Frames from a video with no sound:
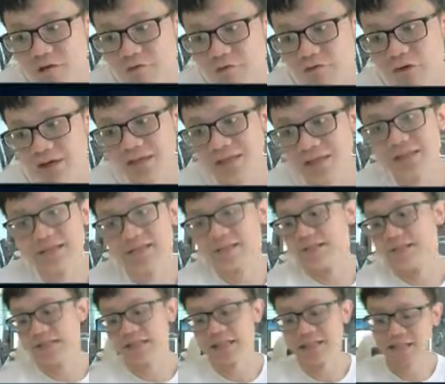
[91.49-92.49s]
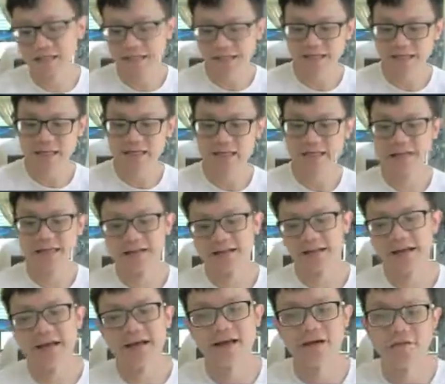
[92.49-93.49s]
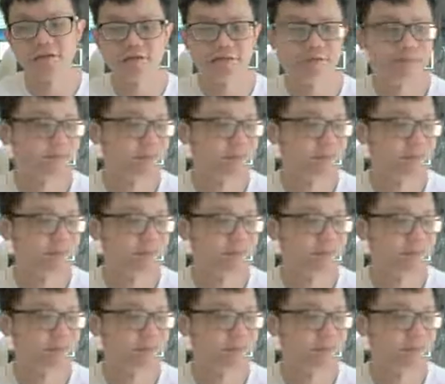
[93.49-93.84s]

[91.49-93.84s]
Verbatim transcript: What is J, K, and L?